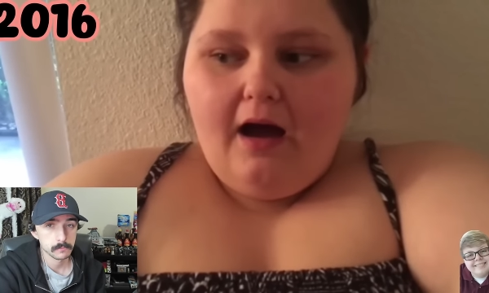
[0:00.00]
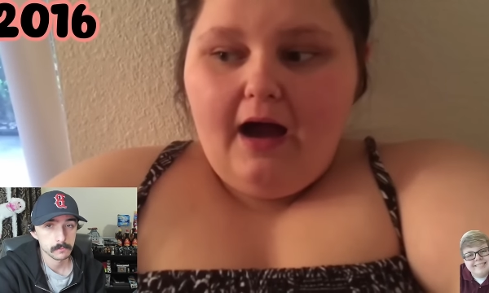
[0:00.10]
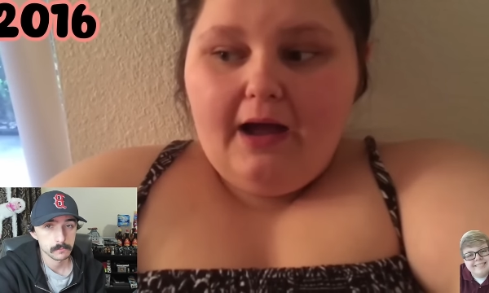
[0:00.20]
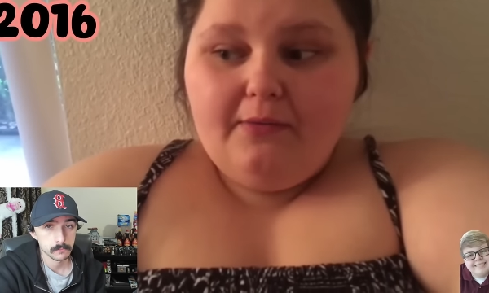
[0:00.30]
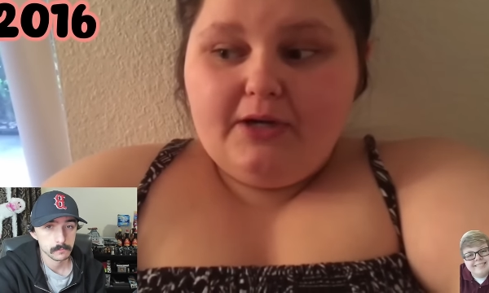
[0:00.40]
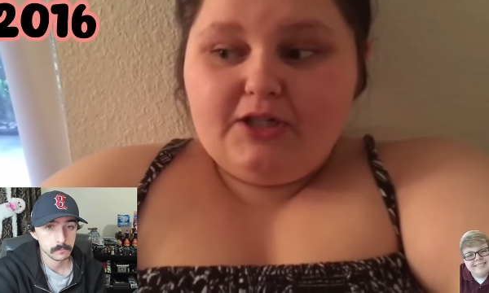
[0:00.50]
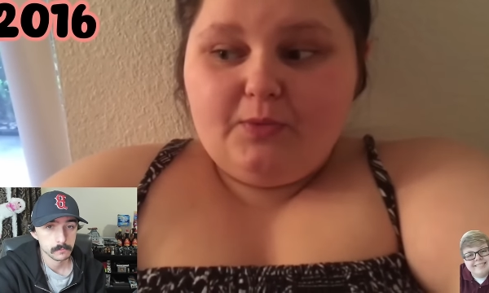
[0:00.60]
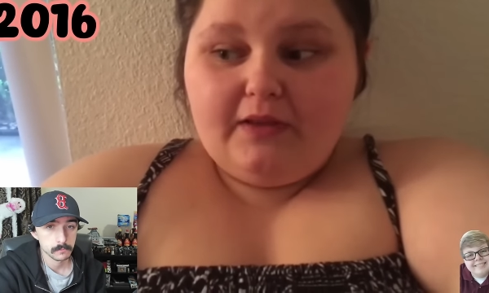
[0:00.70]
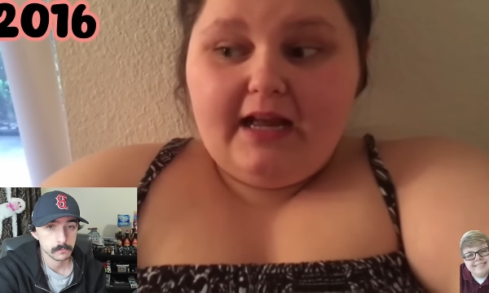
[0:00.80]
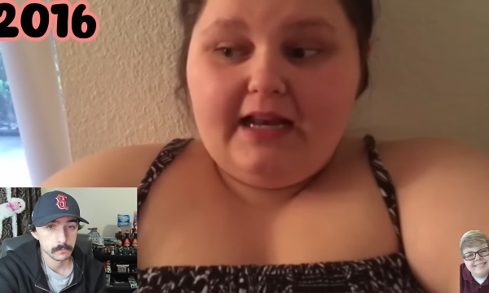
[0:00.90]
Speaker 1: I
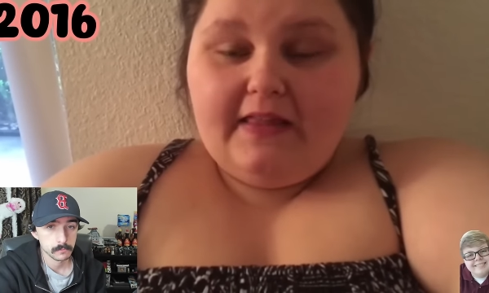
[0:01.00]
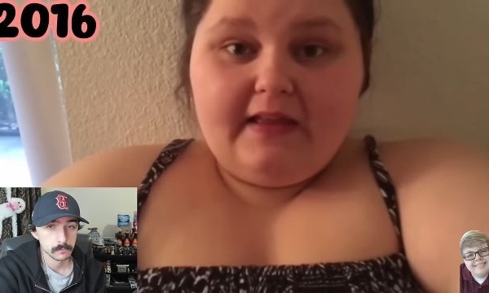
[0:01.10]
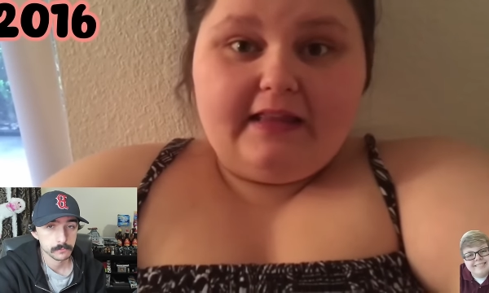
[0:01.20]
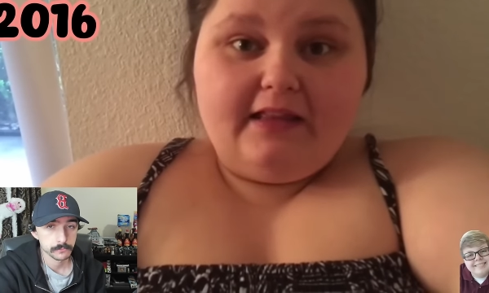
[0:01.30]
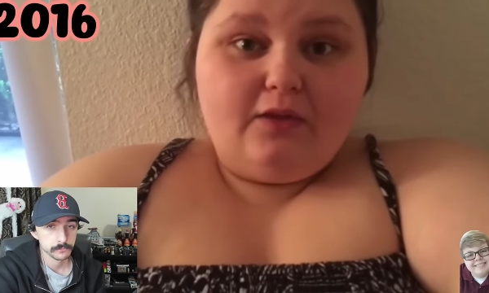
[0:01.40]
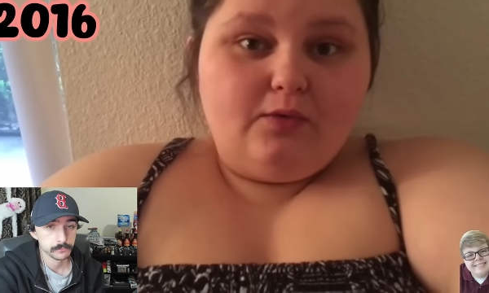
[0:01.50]
wish more than anything that